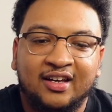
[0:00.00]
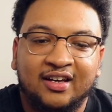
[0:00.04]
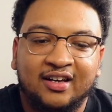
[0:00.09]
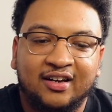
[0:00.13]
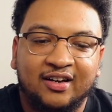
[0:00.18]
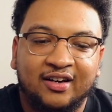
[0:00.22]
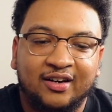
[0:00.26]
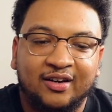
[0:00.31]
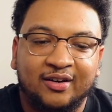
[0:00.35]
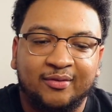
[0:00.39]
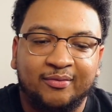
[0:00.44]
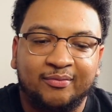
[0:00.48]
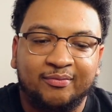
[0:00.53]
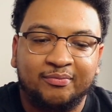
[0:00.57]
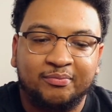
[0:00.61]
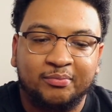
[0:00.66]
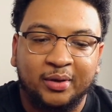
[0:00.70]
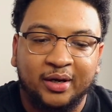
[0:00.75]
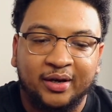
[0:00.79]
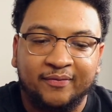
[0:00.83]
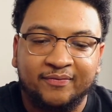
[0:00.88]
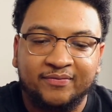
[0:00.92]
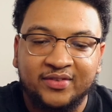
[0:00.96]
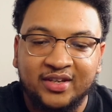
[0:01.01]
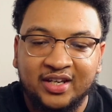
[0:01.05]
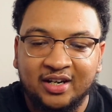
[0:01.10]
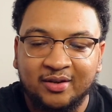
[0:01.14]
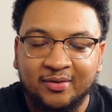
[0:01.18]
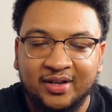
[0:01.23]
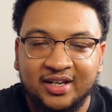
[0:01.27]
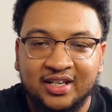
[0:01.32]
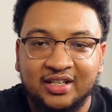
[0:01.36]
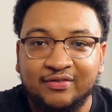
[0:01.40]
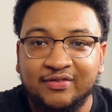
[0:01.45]
But
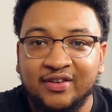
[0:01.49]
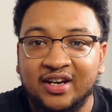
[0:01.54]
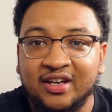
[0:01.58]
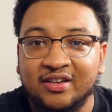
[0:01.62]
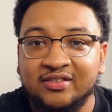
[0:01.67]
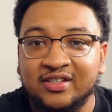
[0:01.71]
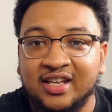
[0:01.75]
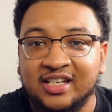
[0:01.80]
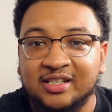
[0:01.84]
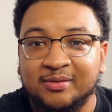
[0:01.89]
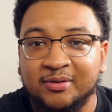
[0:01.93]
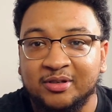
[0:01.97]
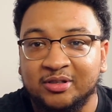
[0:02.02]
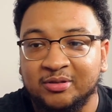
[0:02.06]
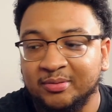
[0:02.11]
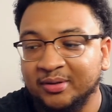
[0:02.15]
anyway, this video is not supposed